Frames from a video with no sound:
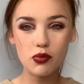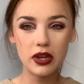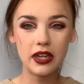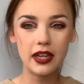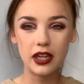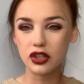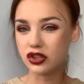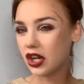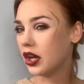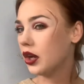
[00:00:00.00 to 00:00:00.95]
we need to
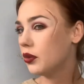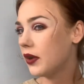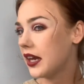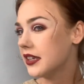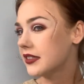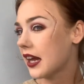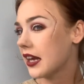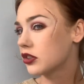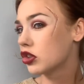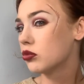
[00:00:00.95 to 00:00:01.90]
do is
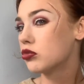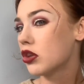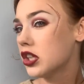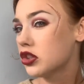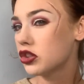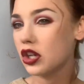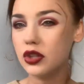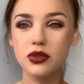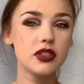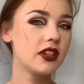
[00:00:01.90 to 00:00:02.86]
add some
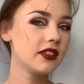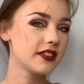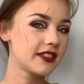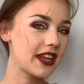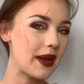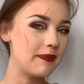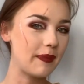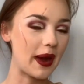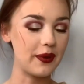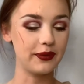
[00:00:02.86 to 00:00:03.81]
translucent setting
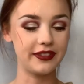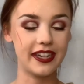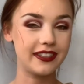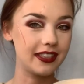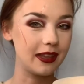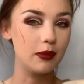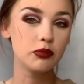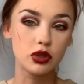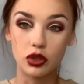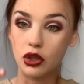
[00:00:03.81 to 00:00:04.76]
powder to them
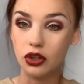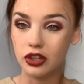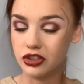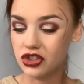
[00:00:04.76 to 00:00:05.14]
so they're not as